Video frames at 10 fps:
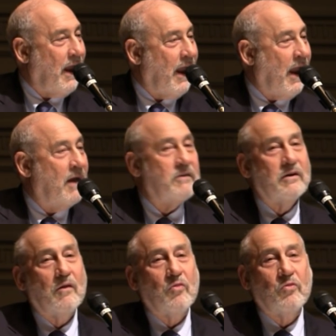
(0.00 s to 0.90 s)
And
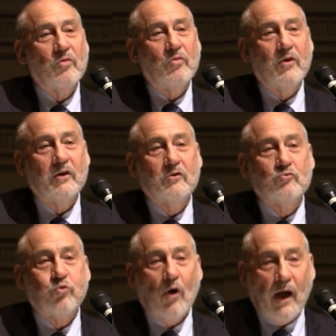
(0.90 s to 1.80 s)
the
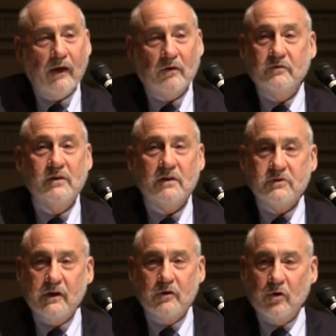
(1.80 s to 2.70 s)
trial
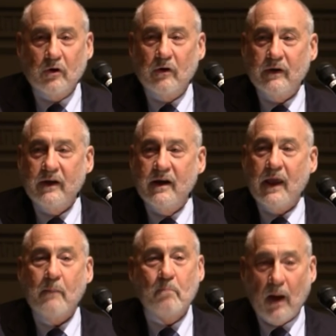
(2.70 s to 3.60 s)
doesn't occur in
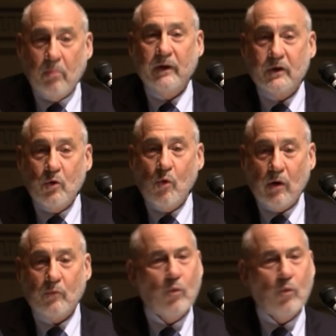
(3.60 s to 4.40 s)
a public court.